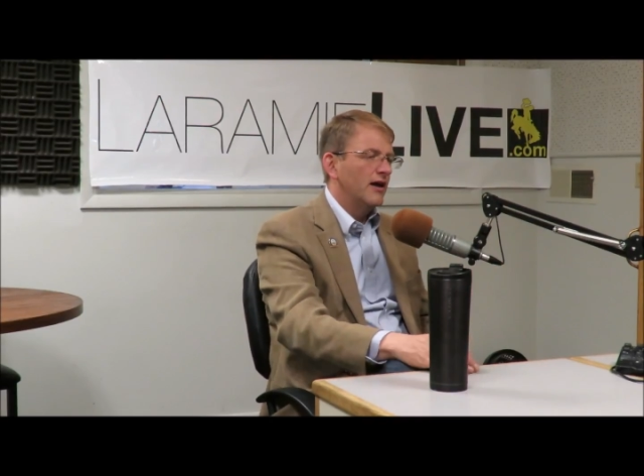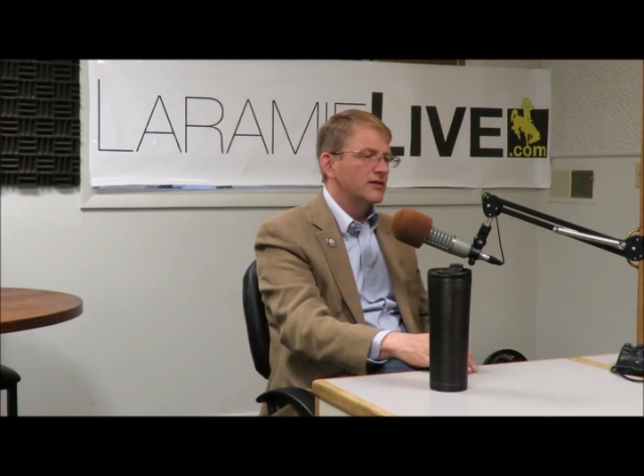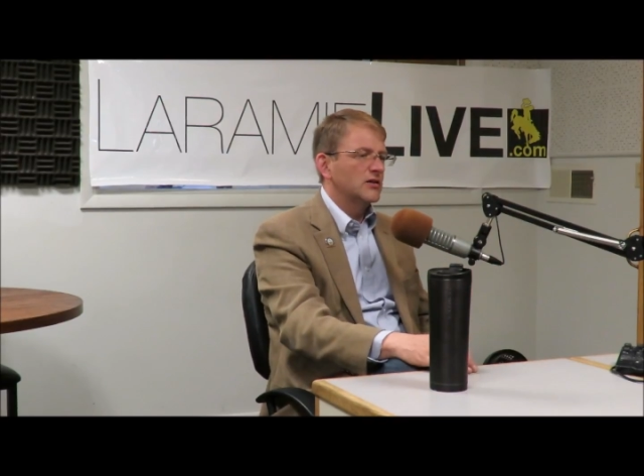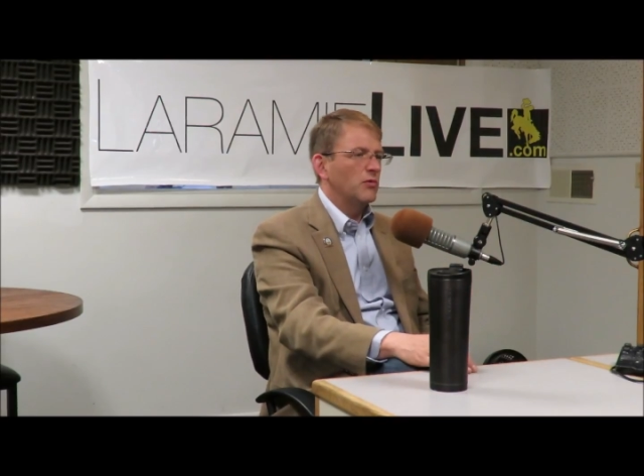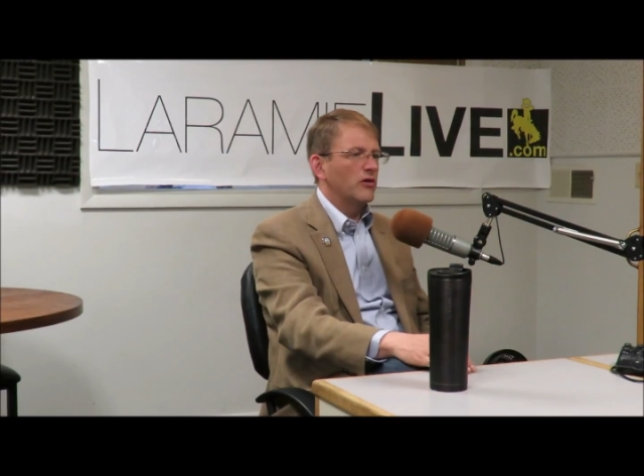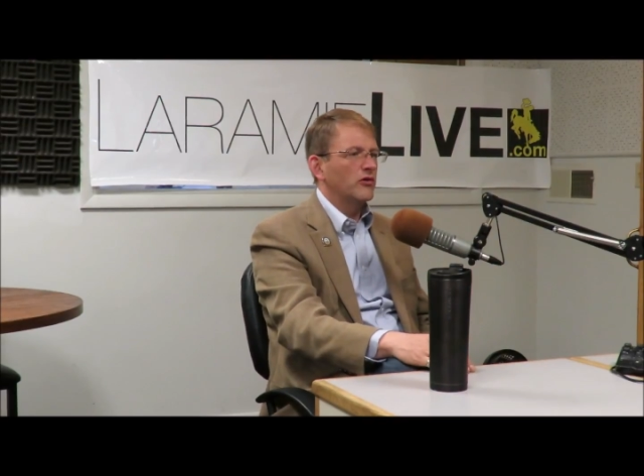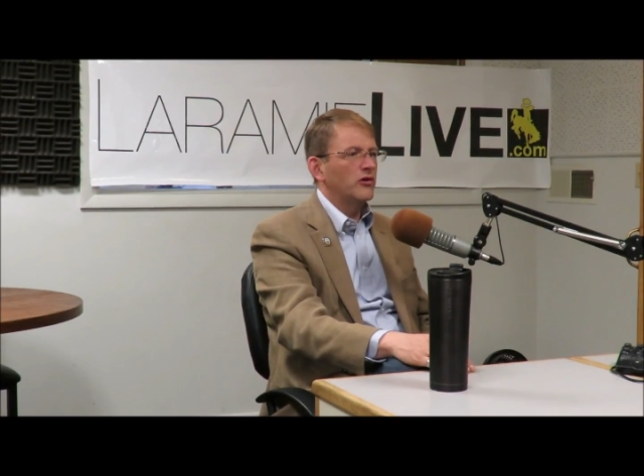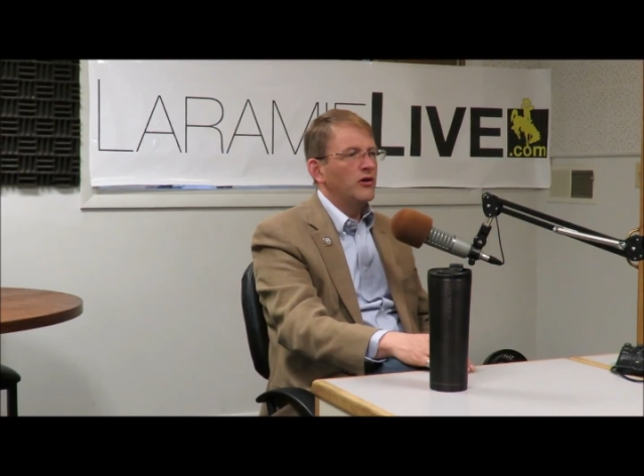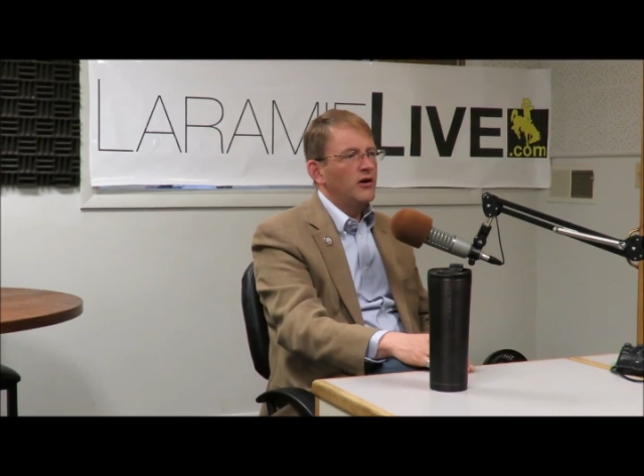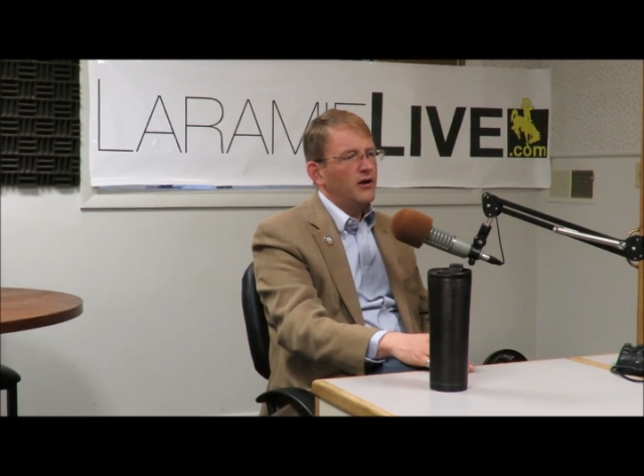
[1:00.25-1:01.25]
and some
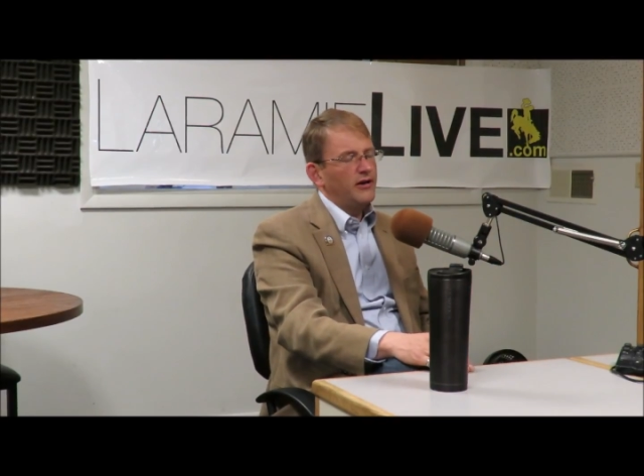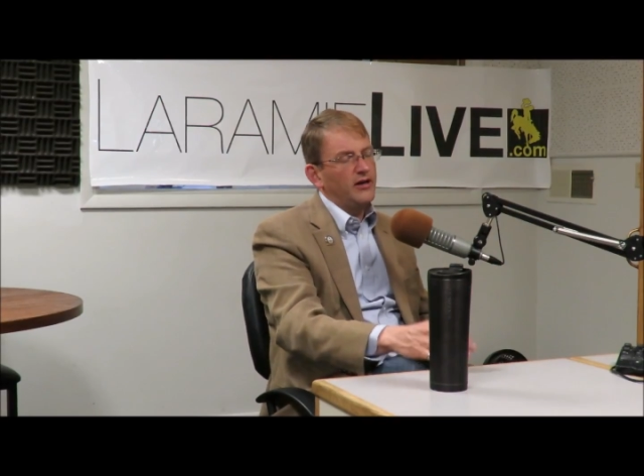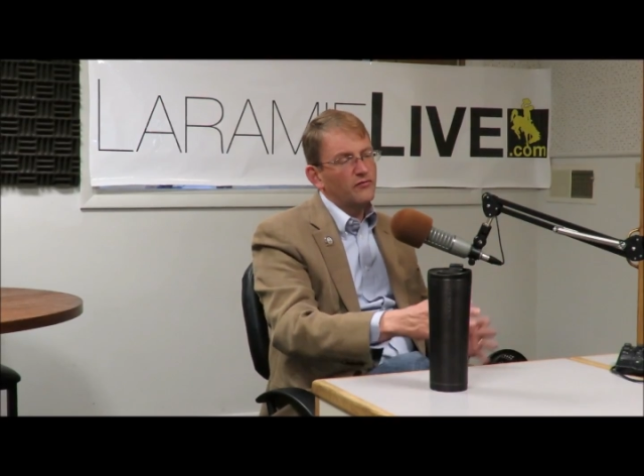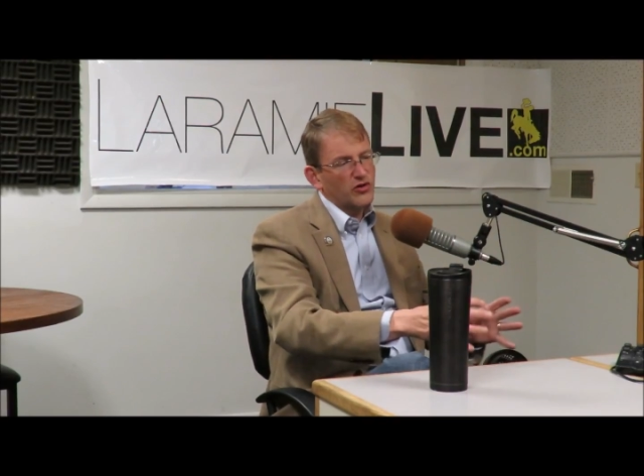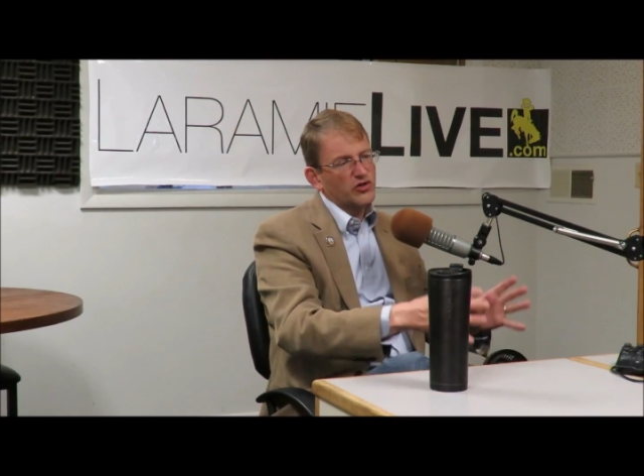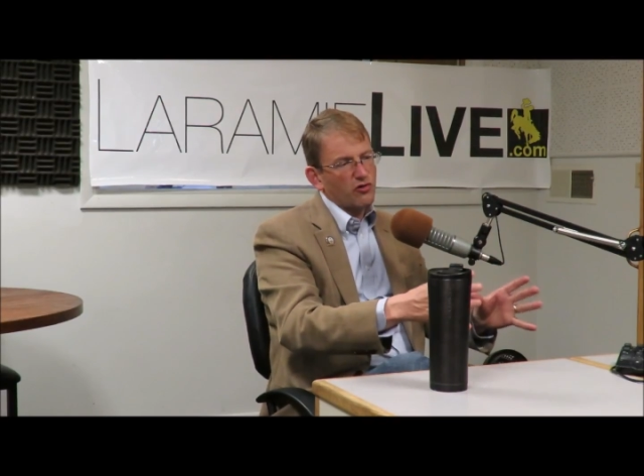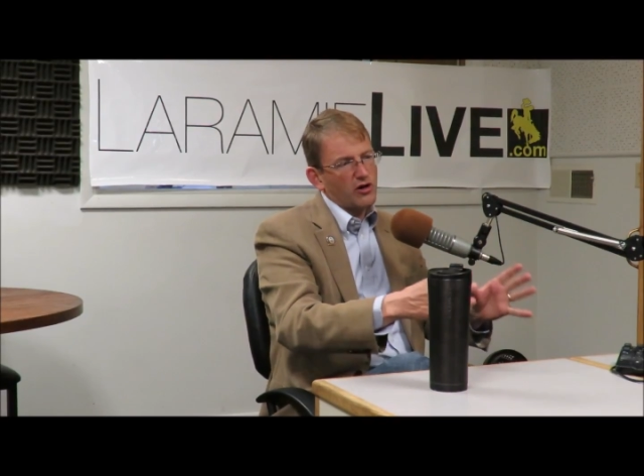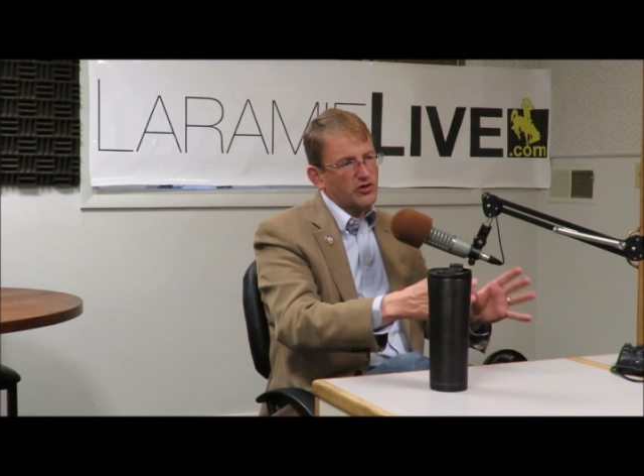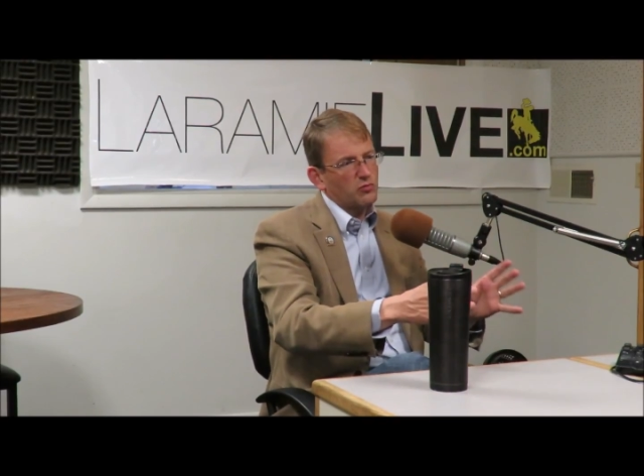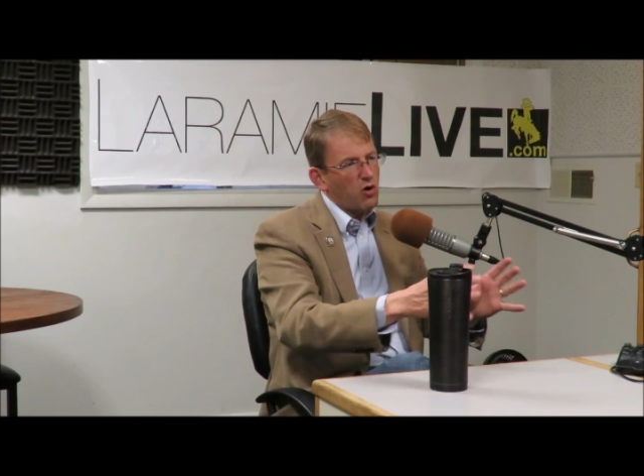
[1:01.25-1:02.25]
other
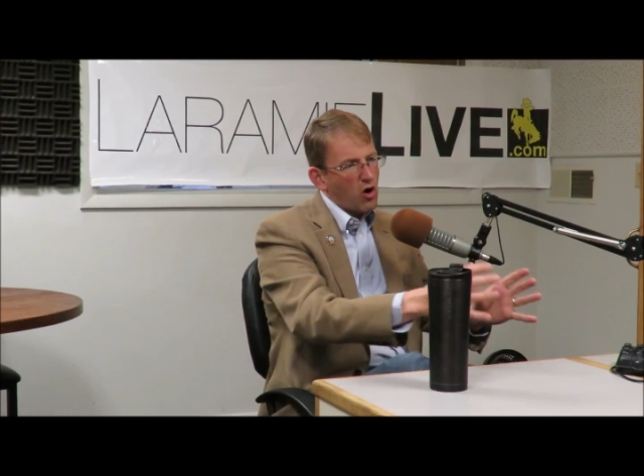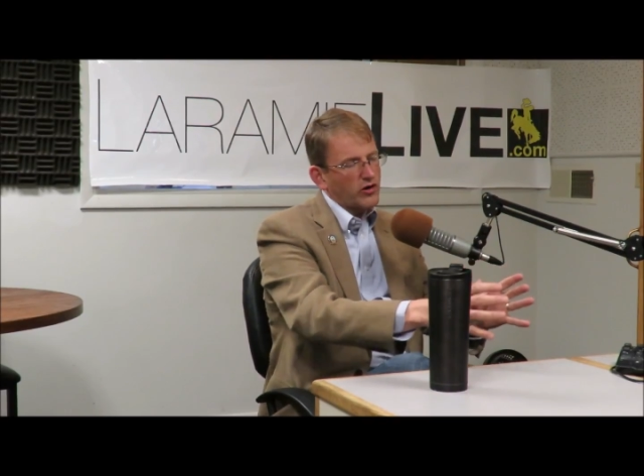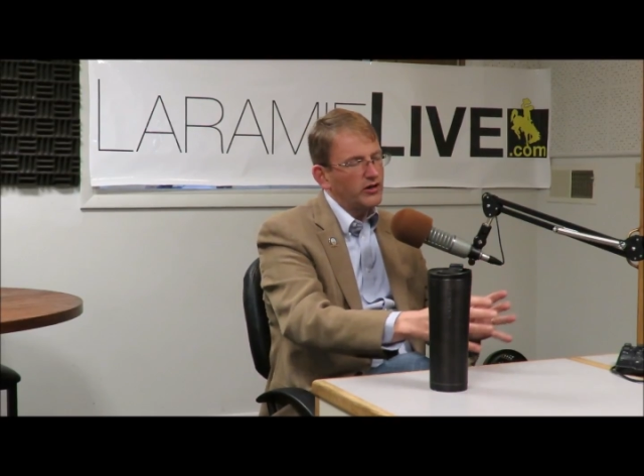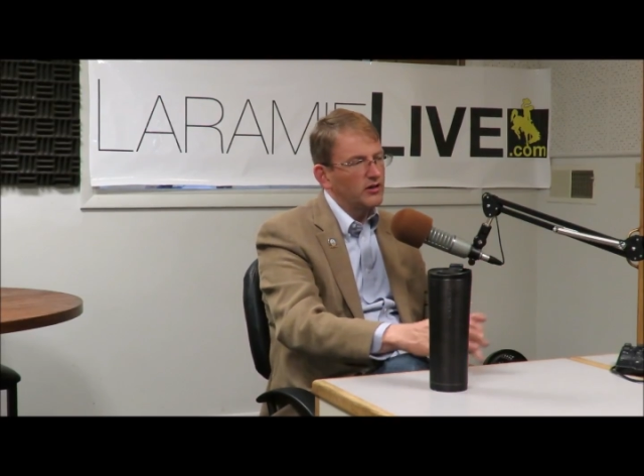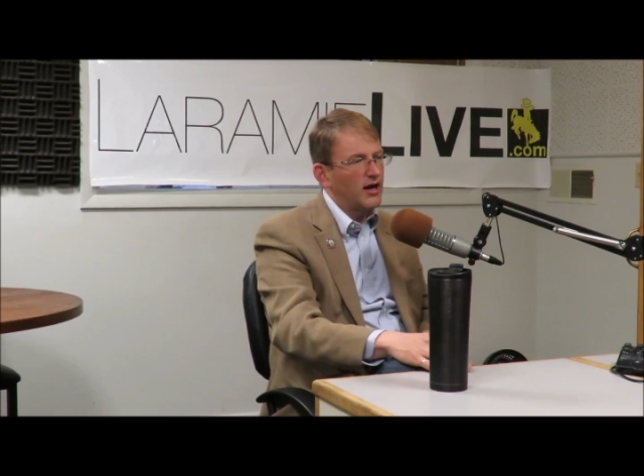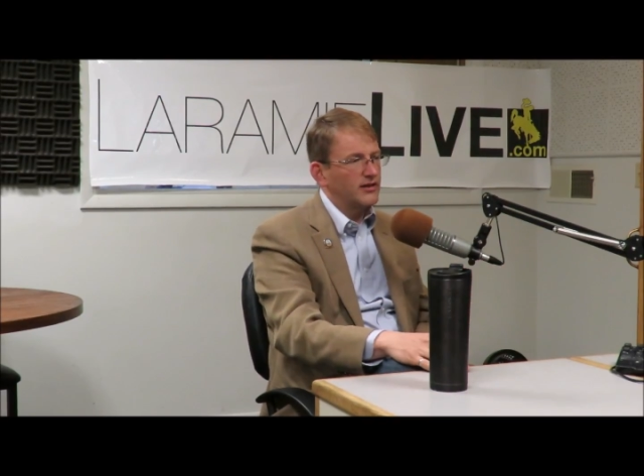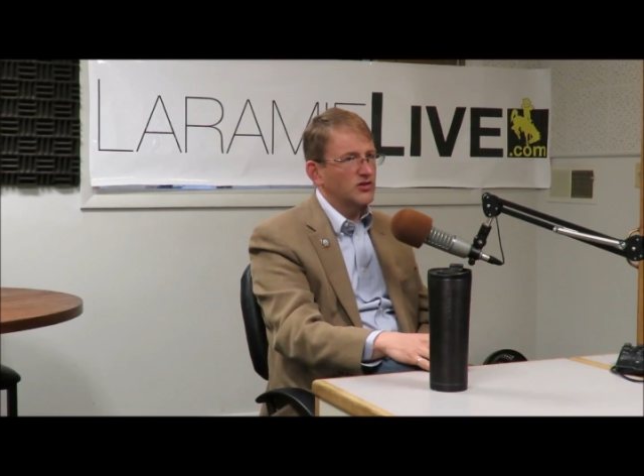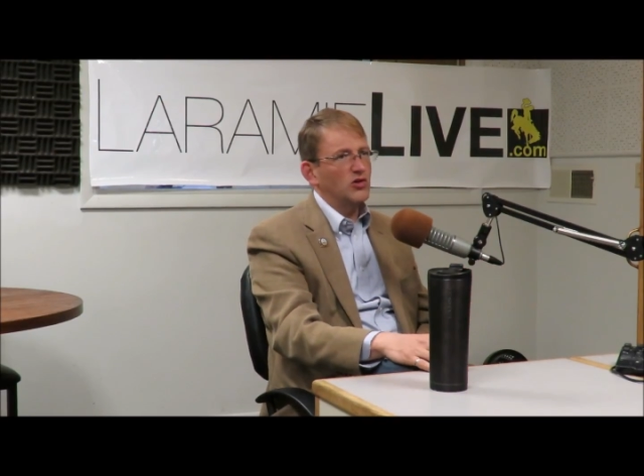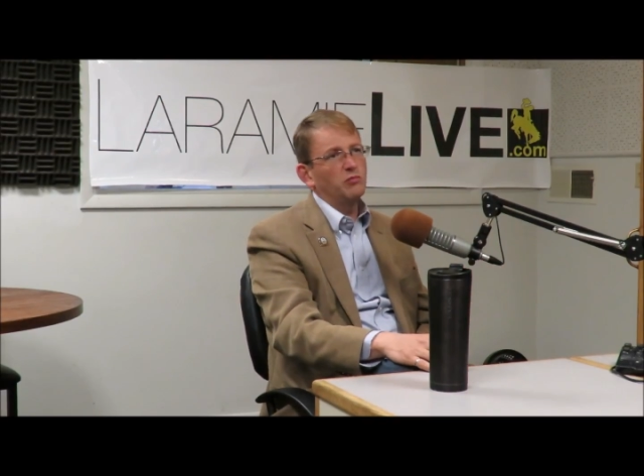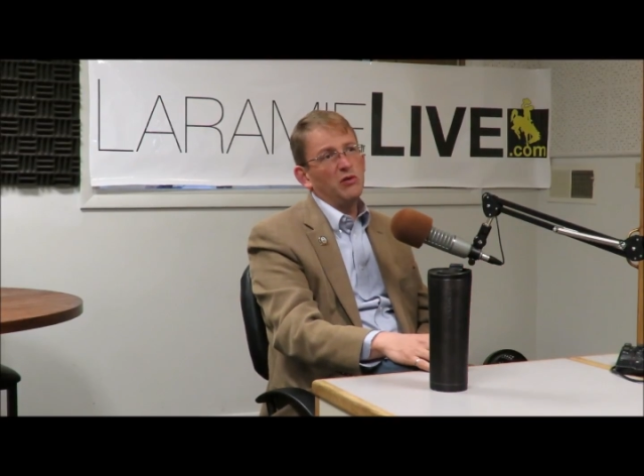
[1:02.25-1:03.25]
infrastructure, parking
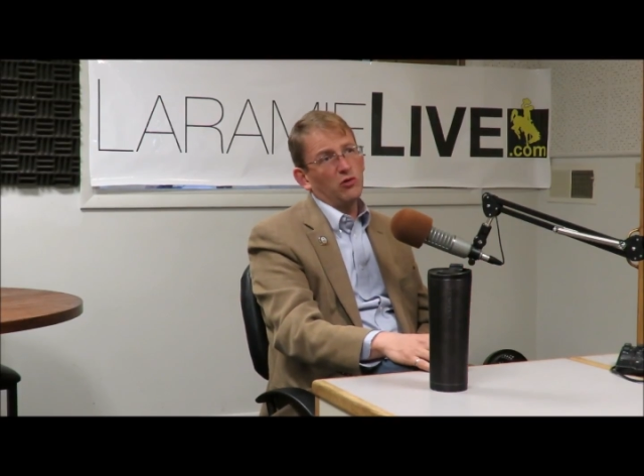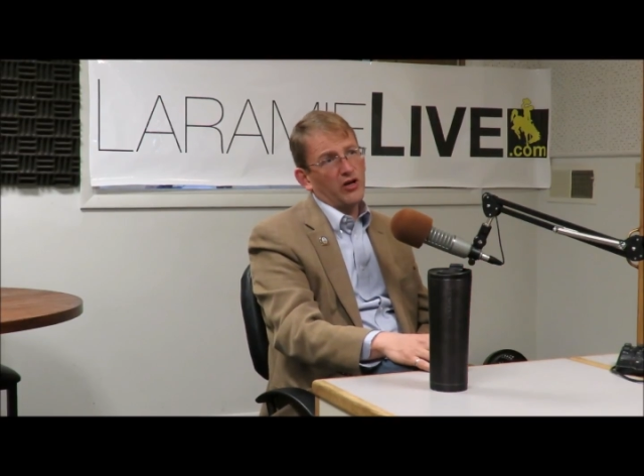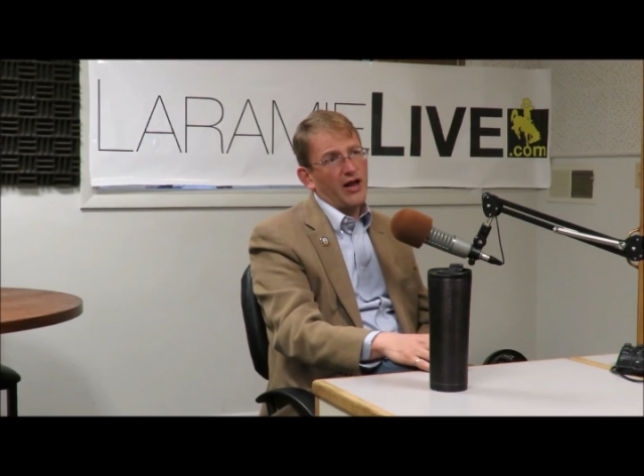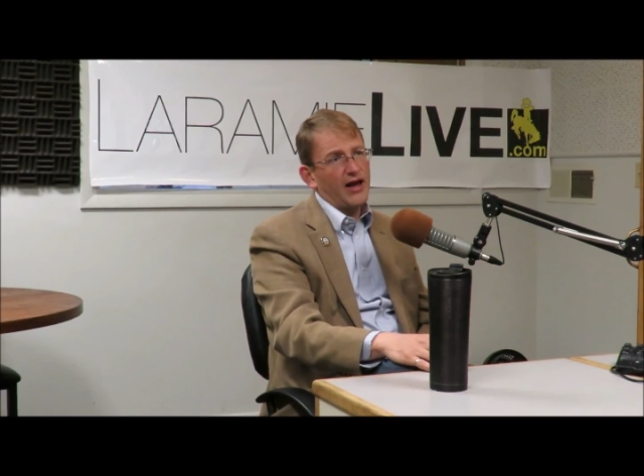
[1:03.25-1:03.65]
lots, so that people can